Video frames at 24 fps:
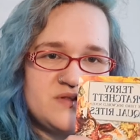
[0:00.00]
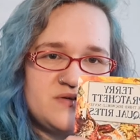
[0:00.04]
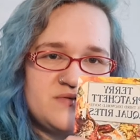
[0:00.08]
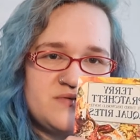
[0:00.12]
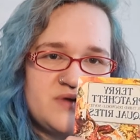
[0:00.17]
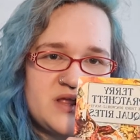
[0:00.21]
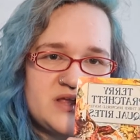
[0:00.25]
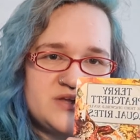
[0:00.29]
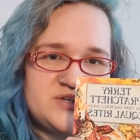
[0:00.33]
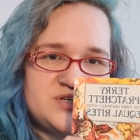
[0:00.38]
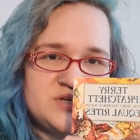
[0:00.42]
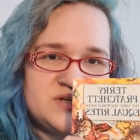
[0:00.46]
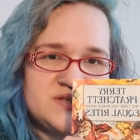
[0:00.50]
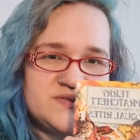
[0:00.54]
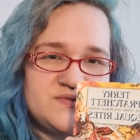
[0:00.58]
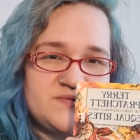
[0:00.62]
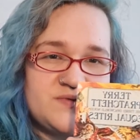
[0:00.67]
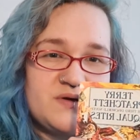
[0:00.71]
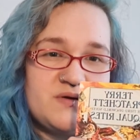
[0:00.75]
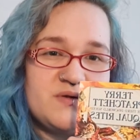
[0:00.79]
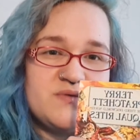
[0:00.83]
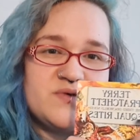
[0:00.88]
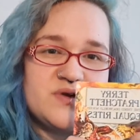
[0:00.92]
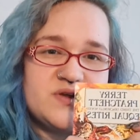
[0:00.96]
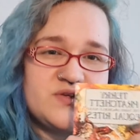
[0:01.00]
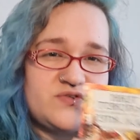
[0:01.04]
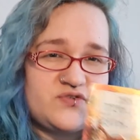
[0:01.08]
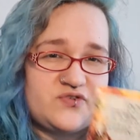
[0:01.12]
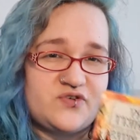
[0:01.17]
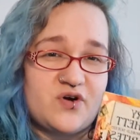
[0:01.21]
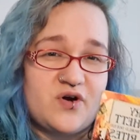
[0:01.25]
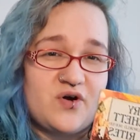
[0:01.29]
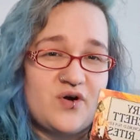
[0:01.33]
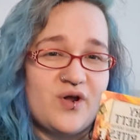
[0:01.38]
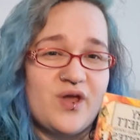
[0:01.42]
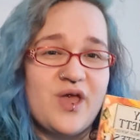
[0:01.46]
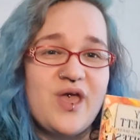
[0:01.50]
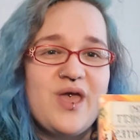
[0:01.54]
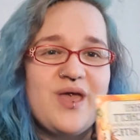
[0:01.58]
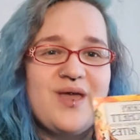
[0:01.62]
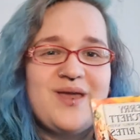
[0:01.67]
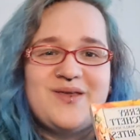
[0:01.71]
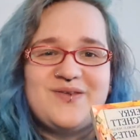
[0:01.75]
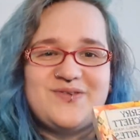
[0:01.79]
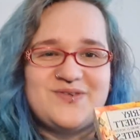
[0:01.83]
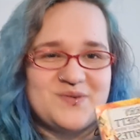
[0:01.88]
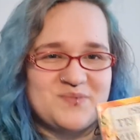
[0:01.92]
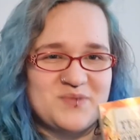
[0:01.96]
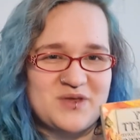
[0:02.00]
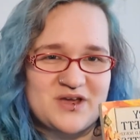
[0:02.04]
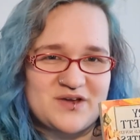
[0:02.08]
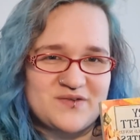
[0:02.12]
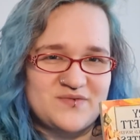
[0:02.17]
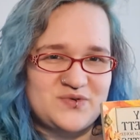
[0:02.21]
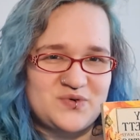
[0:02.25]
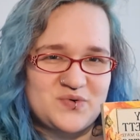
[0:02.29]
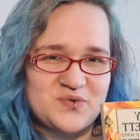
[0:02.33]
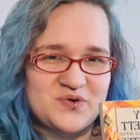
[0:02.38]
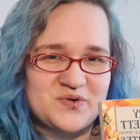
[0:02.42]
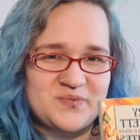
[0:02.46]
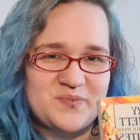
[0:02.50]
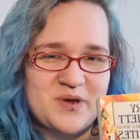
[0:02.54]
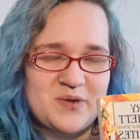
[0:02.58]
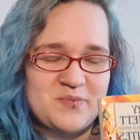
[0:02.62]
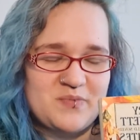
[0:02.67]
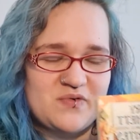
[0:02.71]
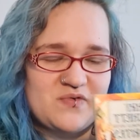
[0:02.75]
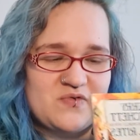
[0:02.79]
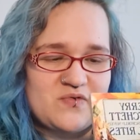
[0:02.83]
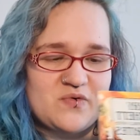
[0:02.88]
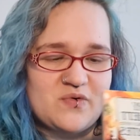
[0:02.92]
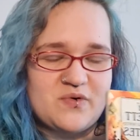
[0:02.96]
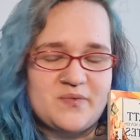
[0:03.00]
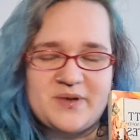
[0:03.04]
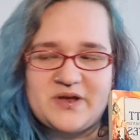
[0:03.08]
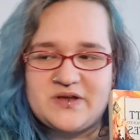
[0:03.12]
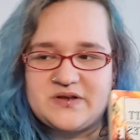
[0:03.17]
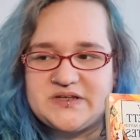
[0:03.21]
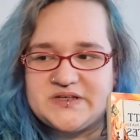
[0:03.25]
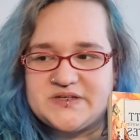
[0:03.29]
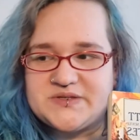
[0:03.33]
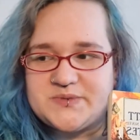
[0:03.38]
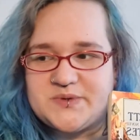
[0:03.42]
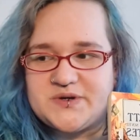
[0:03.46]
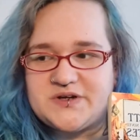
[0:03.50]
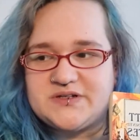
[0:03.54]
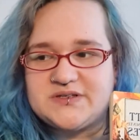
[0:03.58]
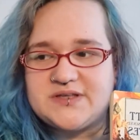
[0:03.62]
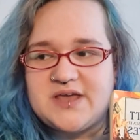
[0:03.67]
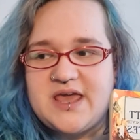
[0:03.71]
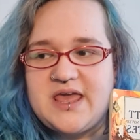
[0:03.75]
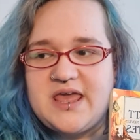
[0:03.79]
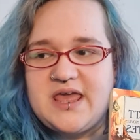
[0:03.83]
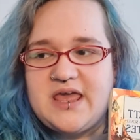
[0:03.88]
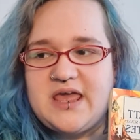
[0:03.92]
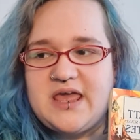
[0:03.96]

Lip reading: the narration is very, very strong. Something I've talked about before about Discworld.